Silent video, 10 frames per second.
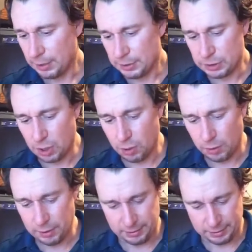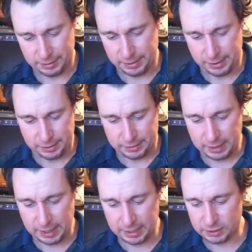So
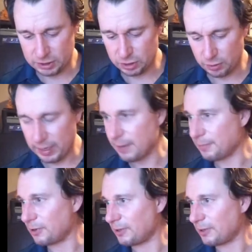today is a scramble,